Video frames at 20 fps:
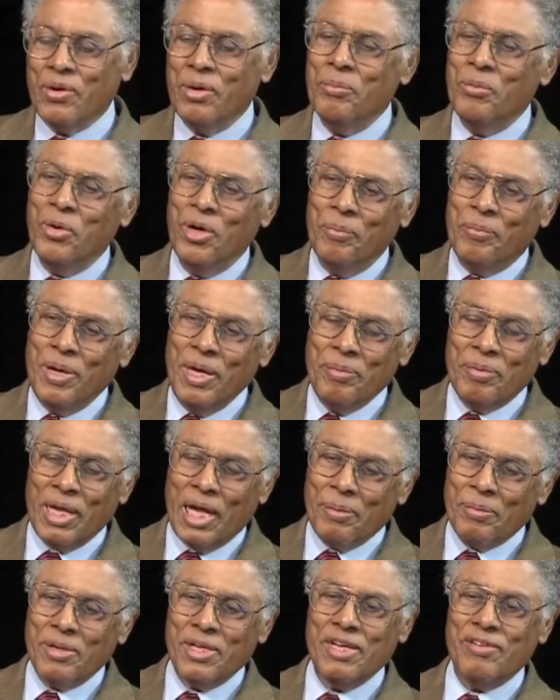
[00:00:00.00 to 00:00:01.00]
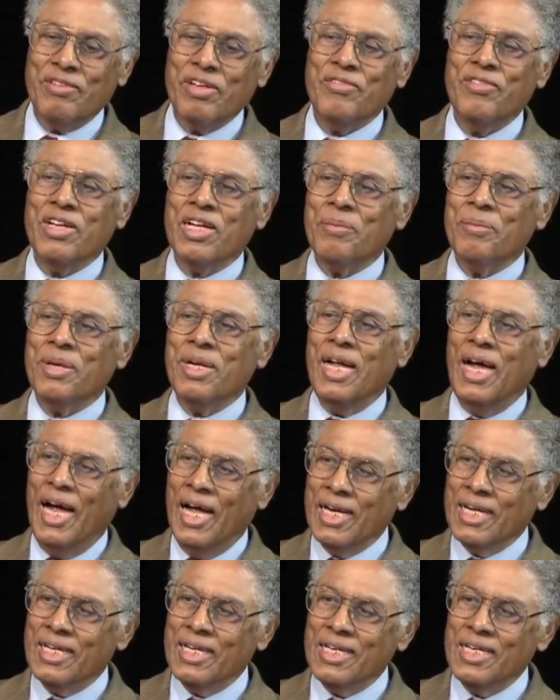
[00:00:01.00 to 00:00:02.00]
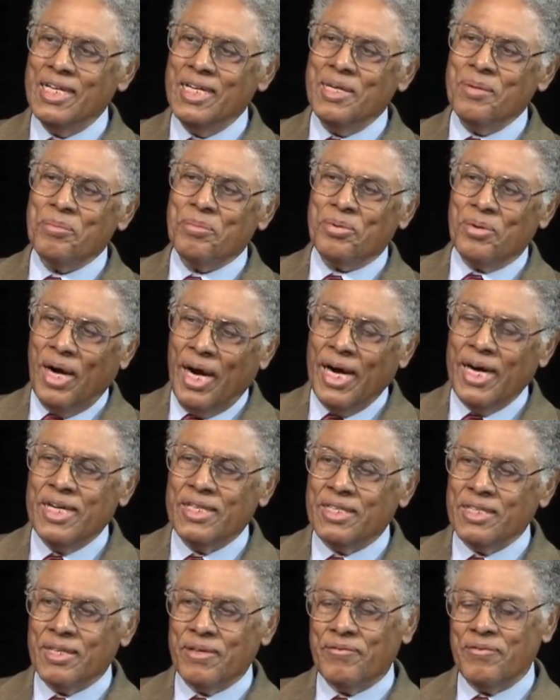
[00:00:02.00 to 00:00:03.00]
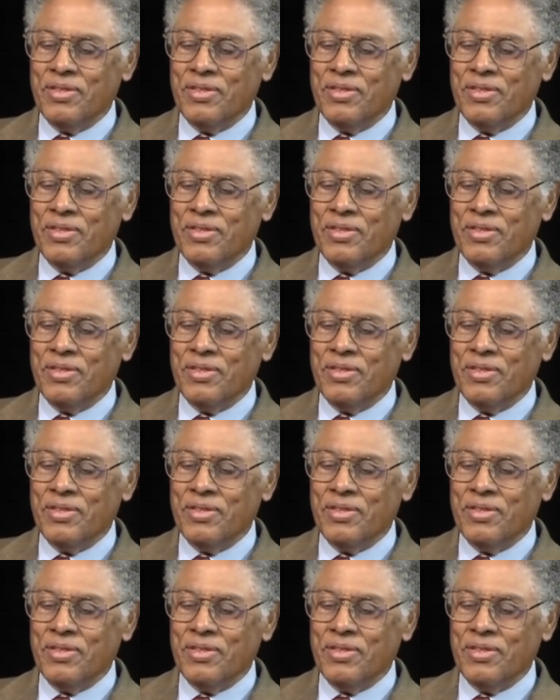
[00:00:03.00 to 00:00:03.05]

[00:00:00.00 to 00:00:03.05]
were more people, I believe, living in Manhattan prior to